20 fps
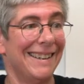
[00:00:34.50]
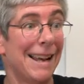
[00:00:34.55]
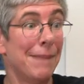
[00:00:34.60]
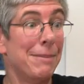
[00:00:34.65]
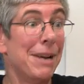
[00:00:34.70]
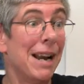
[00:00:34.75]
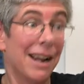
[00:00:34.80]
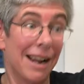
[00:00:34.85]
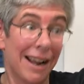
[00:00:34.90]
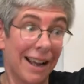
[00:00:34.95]
I
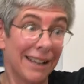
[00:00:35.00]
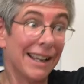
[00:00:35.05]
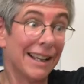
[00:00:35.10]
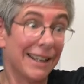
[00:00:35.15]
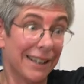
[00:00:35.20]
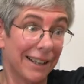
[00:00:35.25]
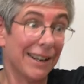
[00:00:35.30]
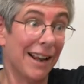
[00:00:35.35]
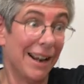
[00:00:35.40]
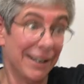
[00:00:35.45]
mean, I, I
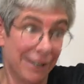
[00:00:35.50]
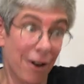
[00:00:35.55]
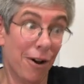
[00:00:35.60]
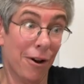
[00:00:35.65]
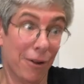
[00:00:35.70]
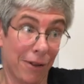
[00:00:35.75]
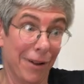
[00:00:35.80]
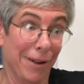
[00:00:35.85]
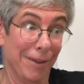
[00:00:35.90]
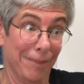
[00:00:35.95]
like I
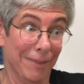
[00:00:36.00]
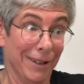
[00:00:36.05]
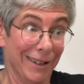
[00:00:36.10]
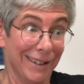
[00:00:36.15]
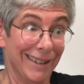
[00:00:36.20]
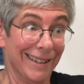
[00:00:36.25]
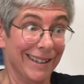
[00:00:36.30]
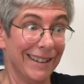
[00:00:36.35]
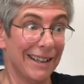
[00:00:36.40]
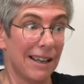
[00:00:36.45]
know them.
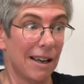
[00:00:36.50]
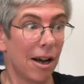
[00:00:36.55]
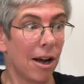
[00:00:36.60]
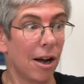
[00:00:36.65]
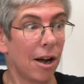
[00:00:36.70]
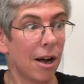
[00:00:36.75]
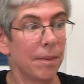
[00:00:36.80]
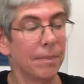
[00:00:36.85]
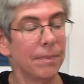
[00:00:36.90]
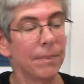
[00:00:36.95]

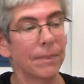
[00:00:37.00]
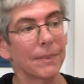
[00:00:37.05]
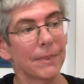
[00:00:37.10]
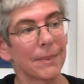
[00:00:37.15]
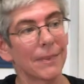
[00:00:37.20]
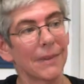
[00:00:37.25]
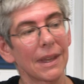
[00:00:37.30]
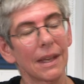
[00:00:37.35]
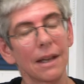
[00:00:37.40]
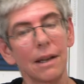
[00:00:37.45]
Um,
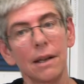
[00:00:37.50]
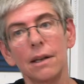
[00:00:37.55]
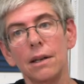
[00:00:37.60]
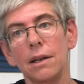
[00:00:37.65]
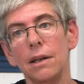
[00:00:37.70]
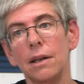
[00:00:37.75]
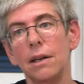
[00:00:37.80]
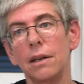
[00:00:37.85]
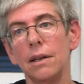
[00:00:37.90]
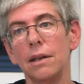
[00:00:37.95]

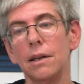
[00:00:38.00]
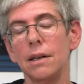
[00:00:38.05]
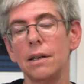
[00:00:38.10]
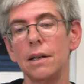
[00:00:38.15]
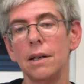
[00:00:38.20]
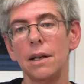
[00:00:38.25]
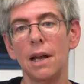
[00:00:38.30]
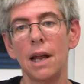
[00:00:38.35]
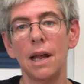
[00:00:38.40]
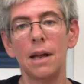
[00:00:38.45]

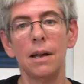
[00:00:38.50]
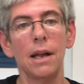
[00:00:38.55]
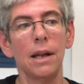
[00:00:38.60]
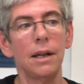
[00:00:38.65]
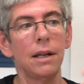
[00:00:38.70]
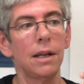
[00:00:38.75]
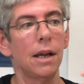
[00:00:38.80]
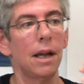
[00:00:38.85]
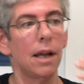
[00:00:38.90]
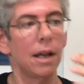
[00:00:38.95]
it, eh,
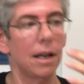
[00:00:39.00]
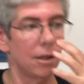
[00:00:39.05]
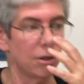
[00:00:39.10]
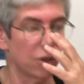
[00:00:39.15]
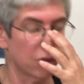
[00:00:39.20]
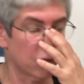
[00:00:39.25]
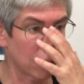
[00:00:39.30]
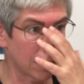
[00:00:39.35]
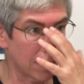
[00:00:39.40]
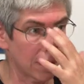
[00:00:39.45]
it, eh,
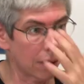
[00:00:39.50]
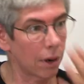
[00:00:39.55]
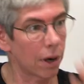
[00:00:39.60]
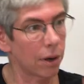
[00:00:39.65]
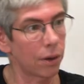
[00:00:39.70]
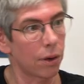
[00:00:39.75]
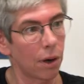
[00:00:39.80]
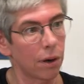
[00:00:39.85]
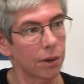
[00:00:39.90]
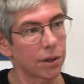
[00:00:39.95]
so there
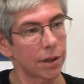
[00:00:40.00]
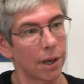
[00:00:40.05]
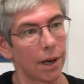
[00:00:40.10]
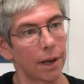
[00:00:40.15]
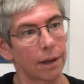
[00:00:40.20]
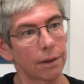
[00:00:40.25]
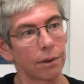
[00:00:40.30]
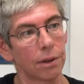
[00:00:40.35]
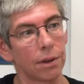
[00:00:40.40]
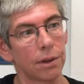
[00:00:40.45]
are those
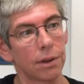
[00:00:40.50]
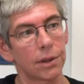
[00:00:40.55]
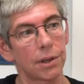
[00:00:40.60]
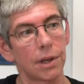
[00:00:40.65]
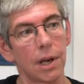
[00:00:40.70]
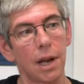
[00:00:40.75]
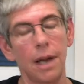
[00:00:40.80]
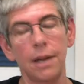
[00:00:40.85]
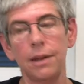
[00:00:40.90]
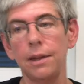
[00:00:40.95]

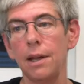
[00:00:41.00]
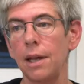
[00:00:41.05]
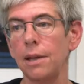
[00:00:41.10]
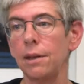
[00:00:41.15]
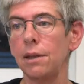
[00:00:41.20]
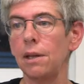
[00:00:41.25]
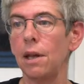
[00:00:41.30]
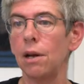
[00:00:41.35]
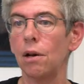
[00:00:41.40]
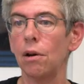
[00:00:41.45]
hecklers, and
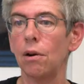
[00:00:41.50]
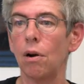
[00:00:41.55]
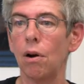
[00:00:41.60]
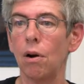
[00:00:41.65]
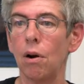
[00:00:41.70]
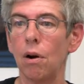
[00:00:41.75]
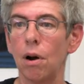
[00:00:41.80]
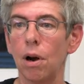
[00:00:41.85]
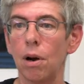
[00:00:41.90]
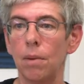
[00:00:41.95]
then there
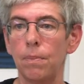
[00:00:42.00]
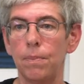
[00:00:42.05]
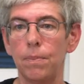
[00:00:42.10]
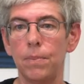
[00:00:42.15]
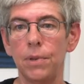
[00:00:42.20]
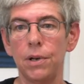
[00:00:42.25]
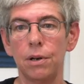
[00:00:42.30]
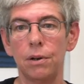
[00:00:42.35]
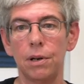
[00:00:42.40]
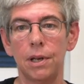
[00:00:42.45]
are
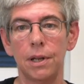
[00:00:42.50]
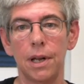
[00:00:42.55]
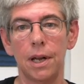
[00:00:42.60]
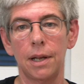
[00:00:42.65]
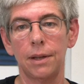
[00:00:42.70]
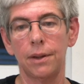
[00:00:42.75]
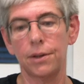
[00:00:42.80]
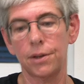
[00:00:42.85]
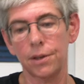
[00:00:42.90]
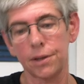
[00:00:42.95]
you know, and,
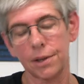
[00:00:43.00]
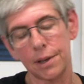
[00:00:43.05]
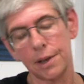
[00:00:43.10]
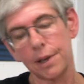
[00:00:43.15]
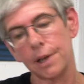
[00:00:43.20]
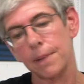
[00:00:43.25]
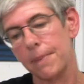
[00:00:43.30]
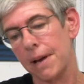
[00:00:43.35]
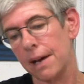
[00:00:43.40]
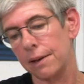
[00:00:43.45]
and just
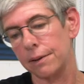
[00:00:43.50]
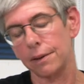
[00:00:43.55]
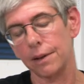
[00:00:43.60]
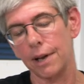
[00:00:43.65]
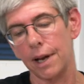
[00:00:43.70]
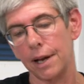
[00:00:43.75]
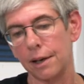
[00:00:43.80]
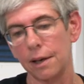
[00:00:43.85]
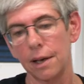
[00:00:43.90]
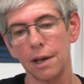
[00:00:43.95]
think about
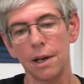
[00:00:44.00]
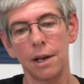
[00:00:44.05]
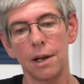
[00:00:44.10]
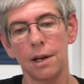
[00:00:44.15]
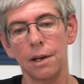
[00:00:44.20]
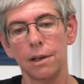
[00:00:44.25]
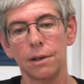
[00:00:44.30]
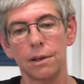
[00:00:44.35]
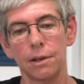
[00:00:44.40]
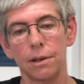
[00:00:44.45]
like
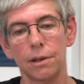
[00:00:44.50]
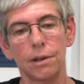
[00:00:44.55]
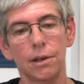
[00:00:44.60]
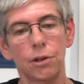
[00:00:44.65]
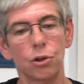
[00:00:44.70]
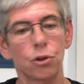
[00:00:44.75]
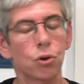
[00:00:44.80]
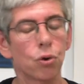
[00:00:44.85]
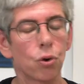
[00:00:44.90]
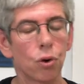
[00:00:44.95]

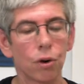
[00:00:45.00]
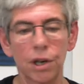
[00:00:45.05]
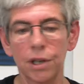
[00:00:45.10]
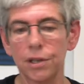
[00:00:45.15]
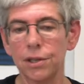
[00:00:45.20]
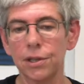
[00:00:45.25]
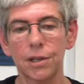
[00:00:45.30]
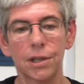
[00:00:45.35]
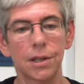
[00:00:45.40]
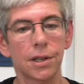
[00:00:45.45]

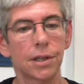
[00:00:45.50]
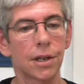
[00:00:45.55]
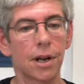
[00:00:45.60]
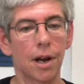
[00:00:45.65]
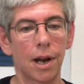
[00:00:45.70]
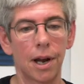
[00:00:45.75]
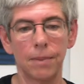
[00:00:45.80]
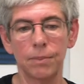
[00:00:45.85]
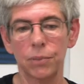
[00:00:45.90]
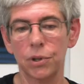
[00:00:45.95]
tourists in
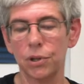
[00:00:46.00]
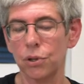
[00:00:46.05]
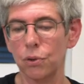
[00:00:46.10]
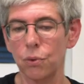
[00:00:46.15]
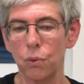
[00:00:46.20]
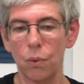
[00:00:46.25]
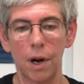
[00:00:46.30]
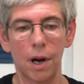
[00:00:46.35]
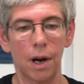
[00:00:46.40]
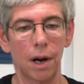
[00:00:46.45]
Times
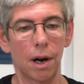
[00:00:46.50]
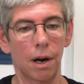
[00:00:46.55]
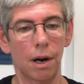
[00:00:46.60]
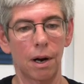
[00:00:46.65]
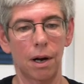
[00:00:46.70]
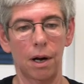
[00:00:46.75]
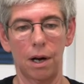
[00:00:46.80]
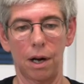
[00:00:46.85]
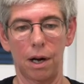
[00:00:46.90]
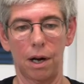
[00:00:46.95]

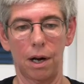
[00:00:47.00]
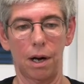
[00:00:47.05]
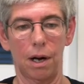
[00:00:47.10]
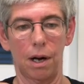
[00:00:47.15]
Square